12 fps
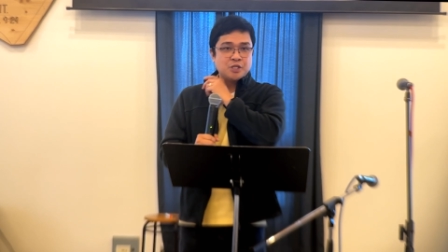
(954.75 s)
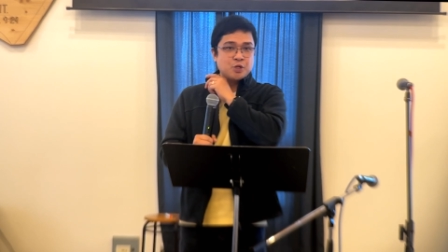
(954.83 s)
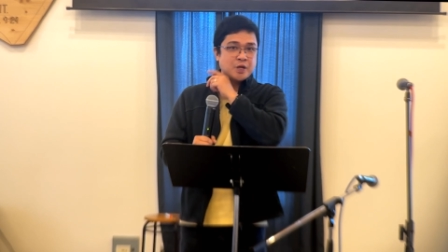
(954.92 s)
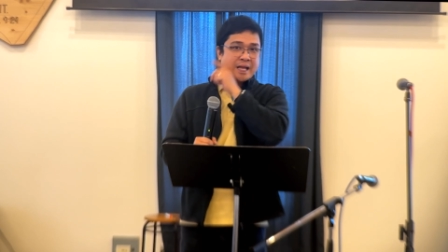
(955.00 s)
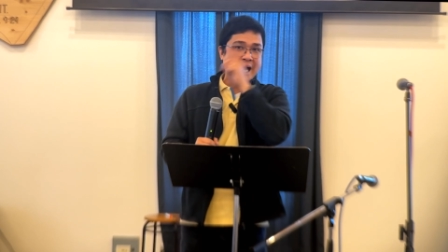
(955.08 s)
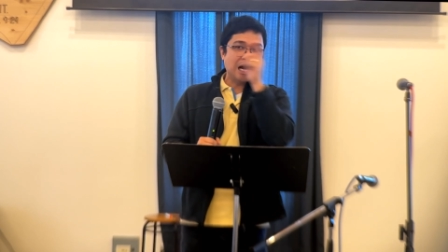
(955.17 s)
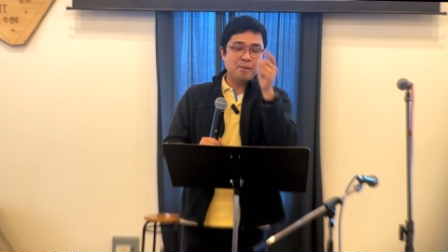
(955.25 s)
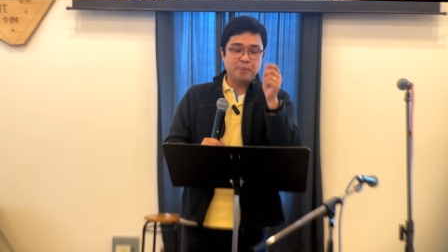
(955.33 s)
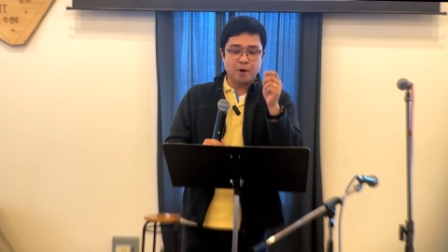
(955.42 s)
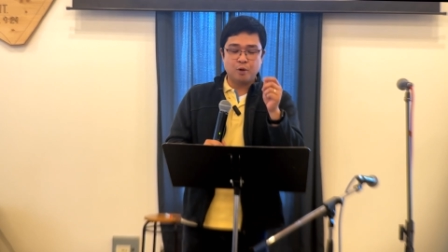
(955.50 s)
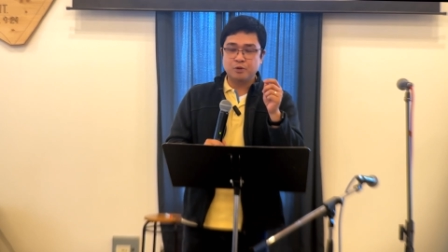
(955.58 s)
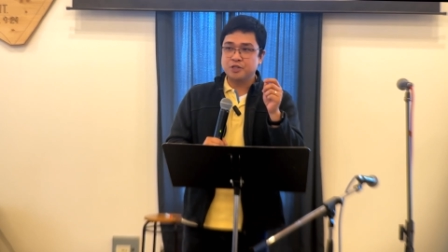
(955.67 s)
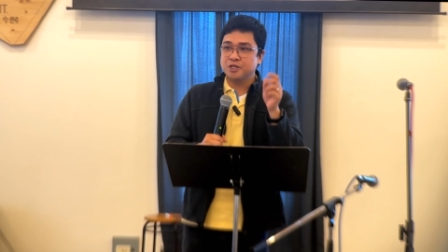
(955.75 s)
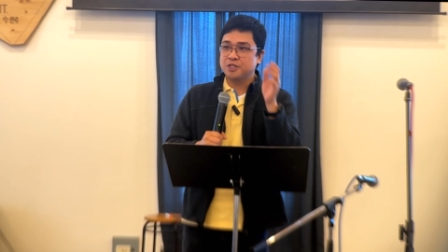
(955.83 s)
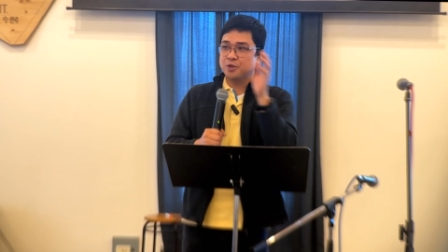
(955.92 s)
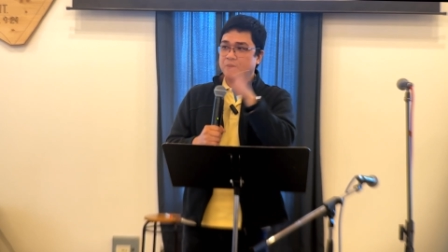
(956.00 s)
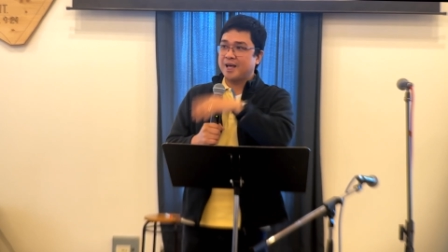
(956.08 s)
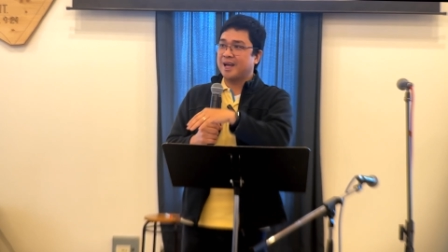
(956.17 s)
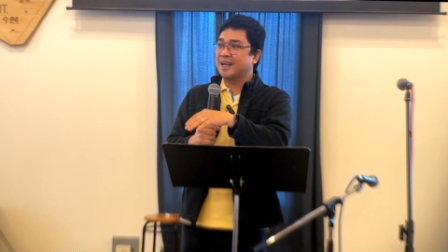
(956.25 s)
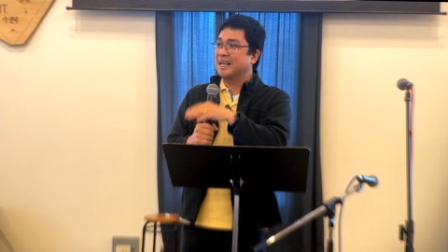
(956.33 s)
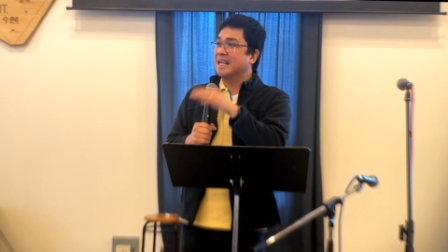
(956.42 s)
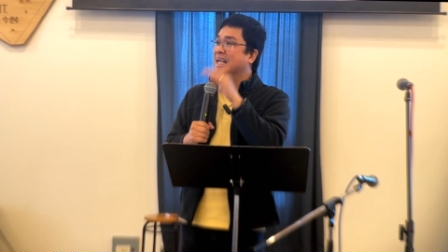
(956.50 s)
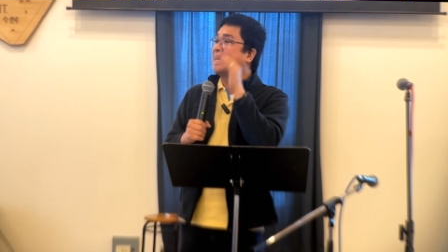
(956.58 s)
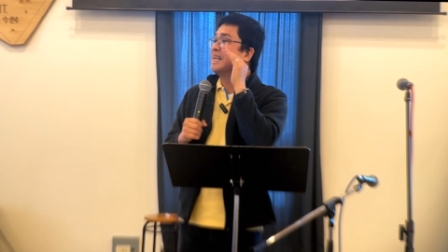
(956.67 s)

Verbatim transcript: to get a boat so that